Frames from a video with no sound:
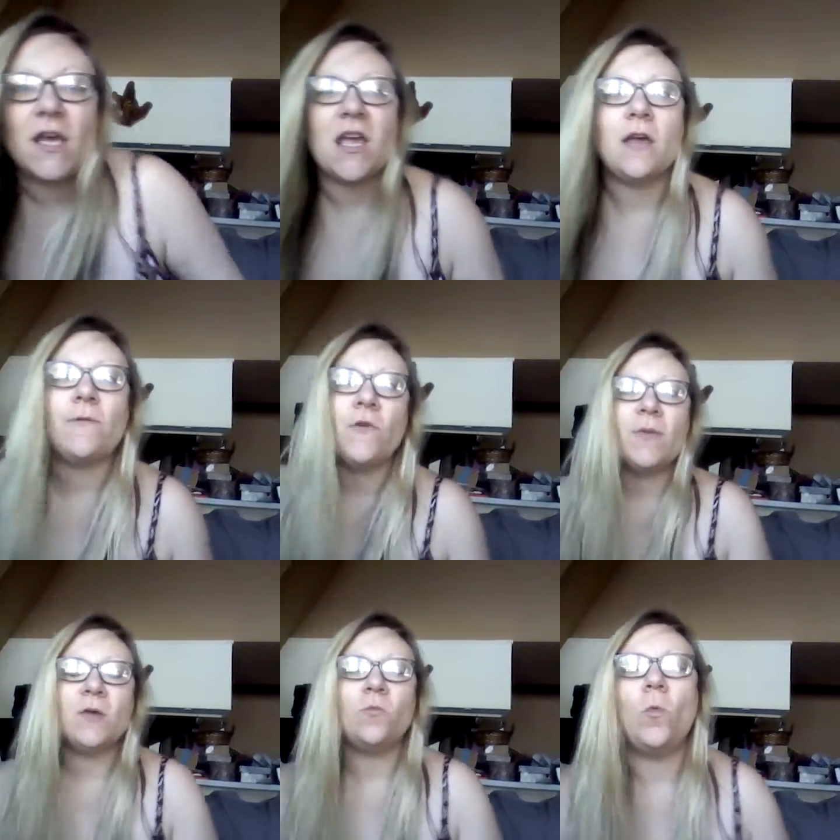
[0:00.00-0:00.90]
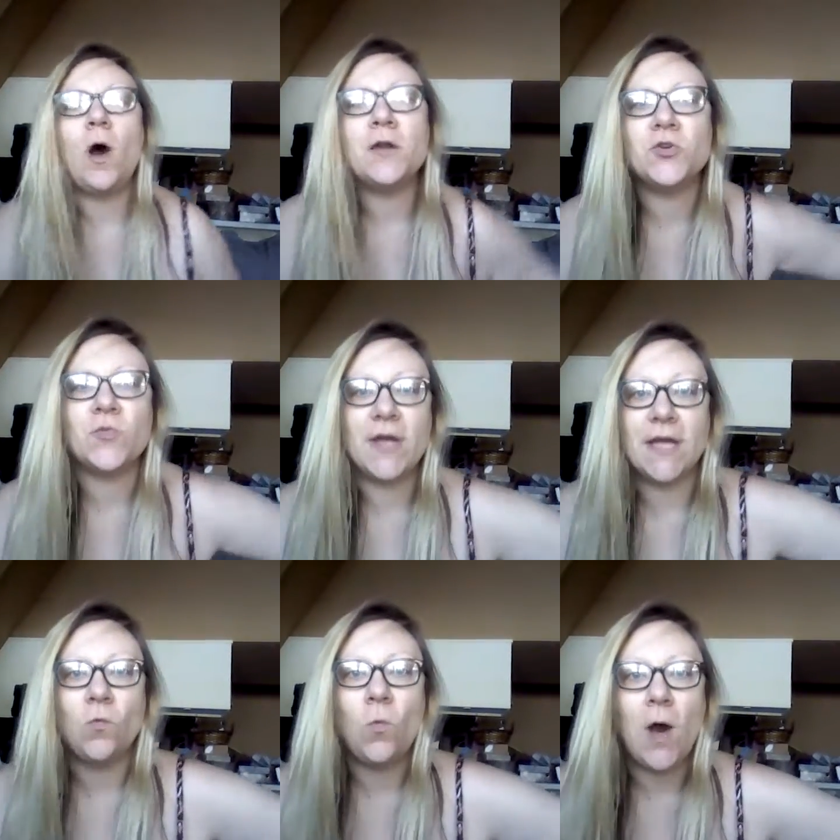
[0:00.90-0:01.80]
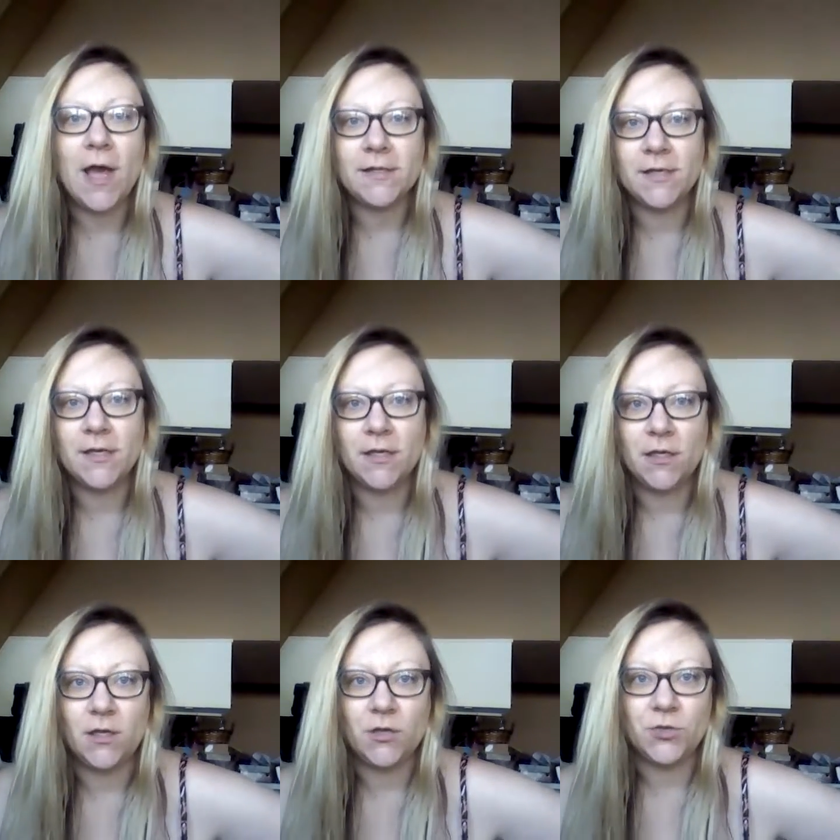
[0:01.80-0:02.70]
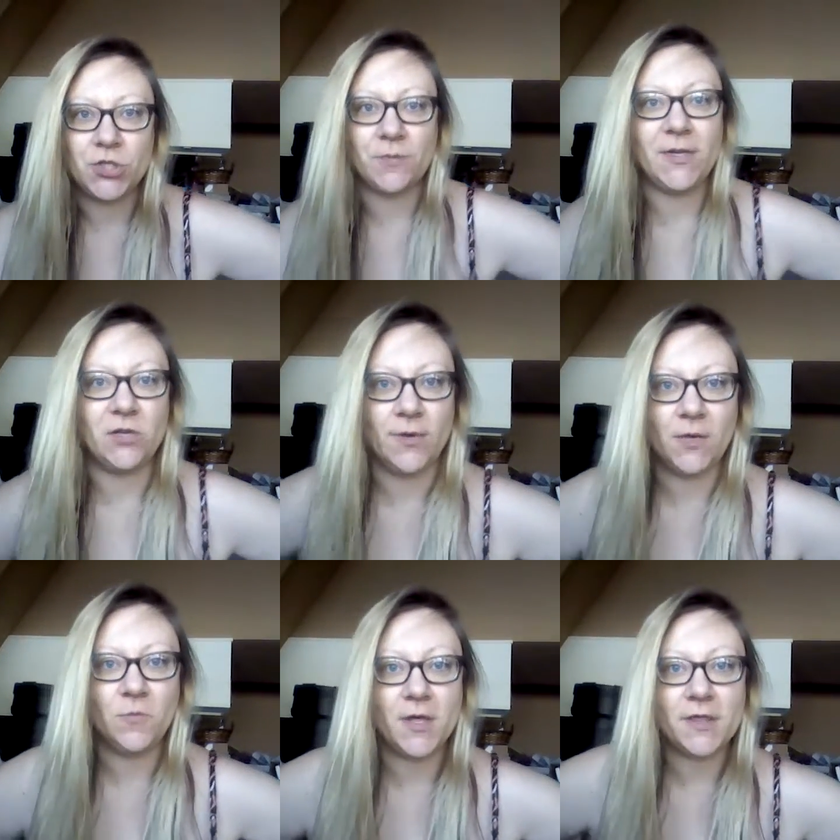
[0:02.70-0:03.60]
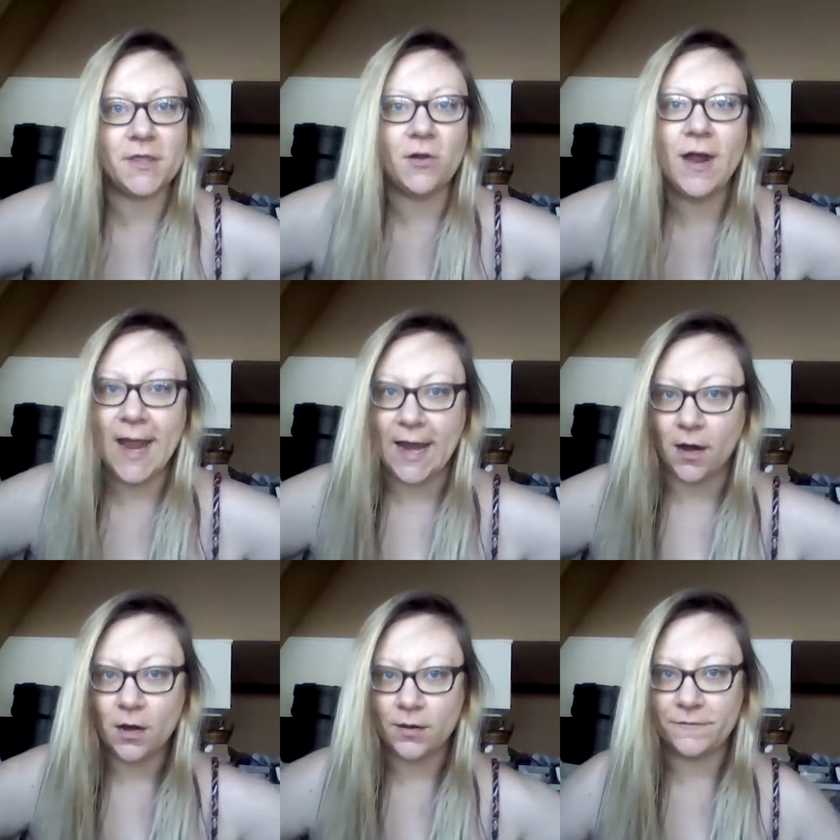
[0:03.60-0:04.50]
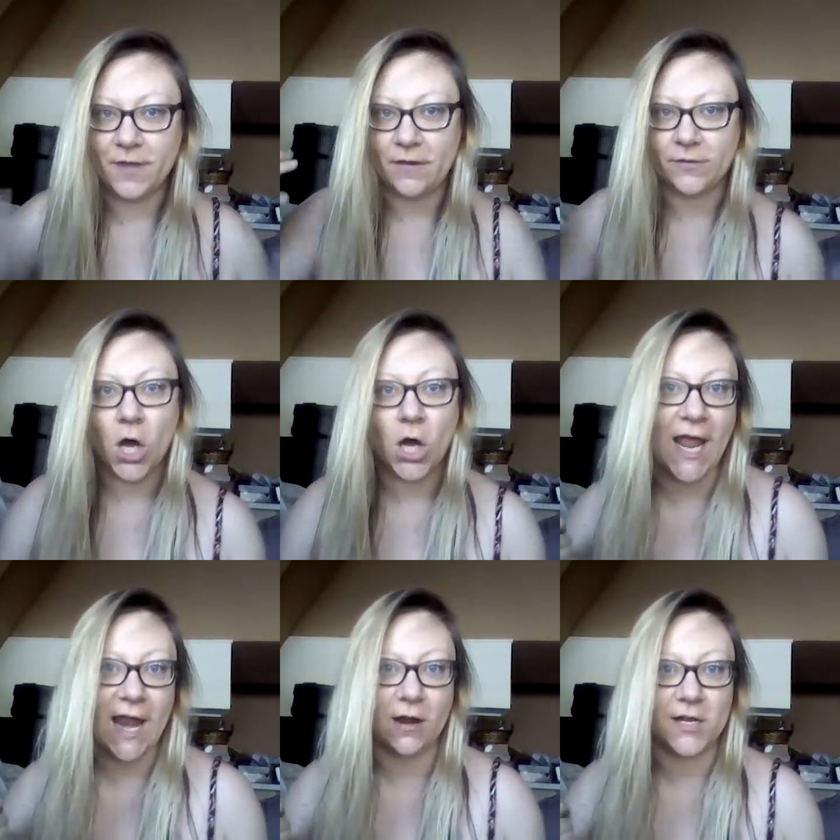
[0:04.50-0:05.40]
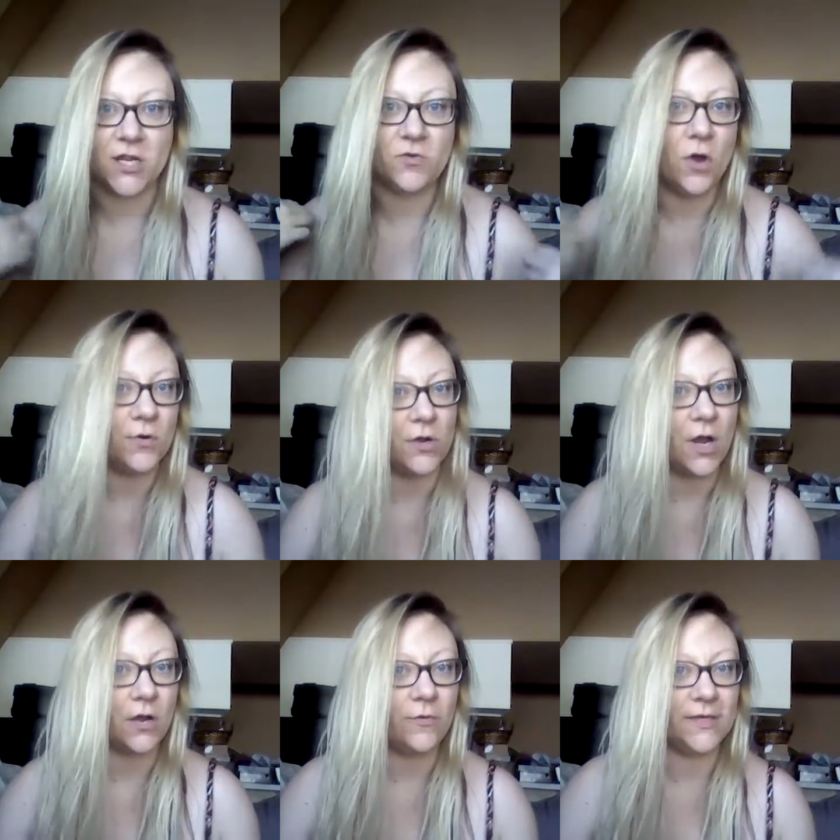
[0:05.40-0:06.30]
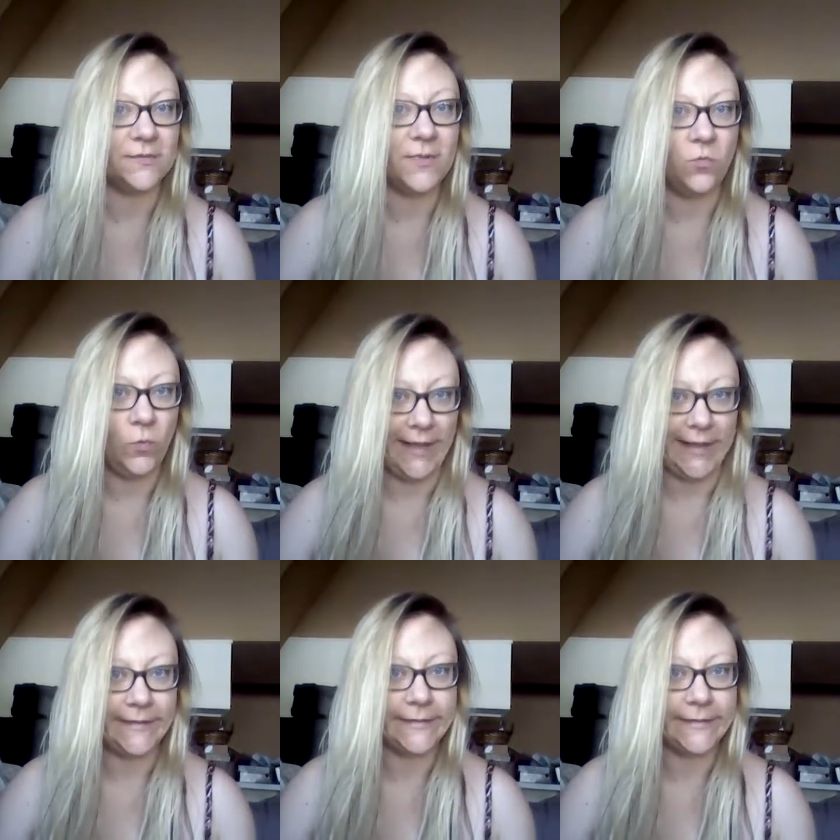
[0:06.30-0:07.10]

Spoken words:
If you've been wondering what you should be doing with your hair, if you have long hair and you know you're not going to be wigged,